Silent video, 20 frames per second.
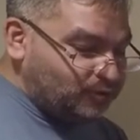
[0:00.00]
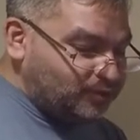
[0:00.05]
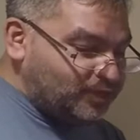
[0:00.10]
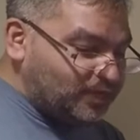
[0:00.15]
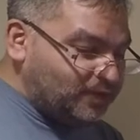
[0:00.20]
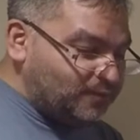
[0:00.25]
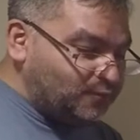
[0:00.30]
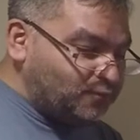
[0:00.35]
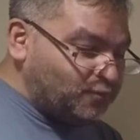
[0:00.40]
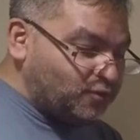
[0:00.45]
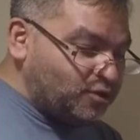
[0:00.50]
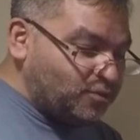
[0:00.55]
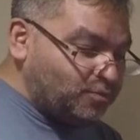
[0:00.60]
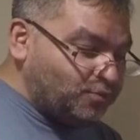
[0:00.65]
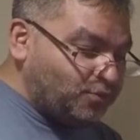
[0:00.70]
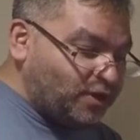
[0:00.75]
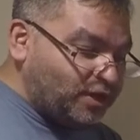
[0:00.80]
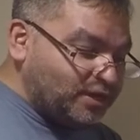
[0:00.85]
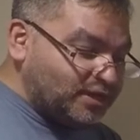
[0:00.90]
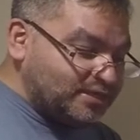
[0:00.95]
get free
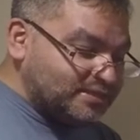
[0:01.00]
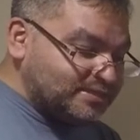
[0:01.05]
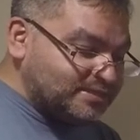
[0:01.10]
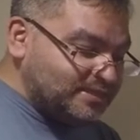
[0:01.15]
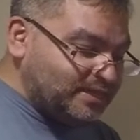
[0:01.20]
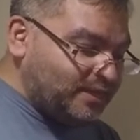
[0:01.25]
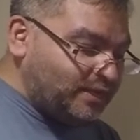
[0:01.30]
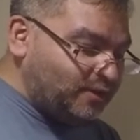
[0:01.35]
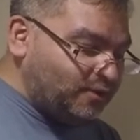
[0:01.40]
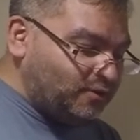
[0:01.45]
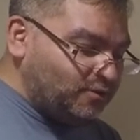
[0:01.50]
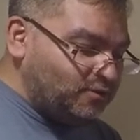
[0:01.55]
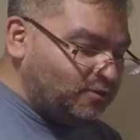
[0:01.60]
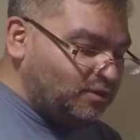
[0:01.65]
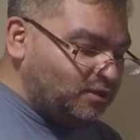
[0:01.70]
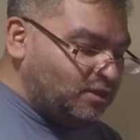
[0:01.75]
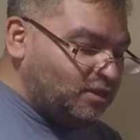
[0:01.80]
products now.